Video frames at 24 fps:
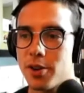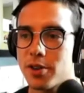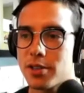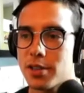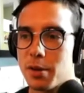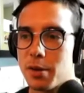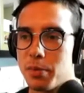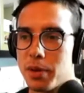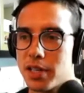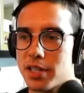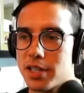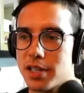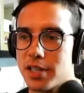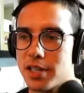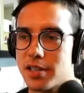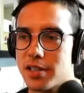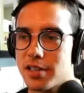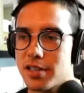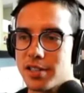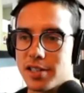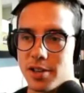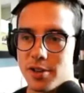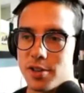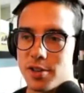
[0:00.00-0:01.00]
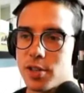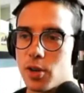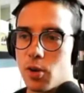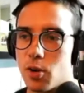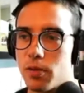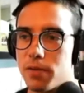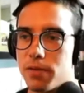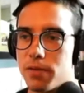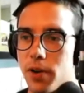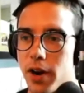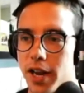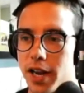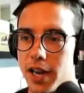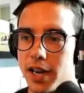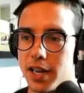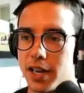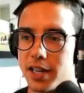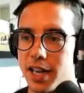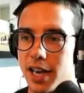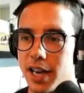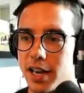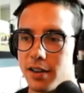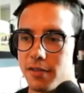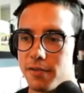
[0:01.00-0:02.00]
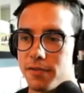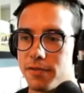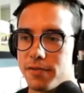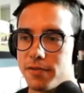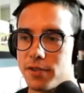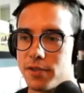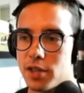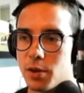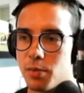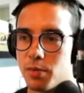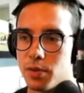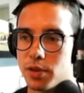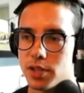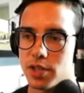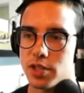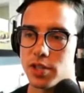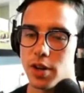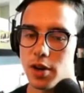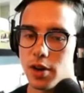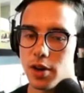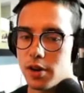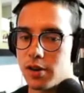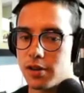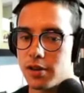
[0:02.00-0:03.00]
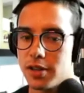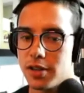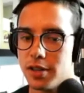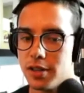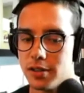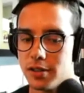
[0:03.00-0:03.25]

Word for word: was in business because I was so afraid that if someone saw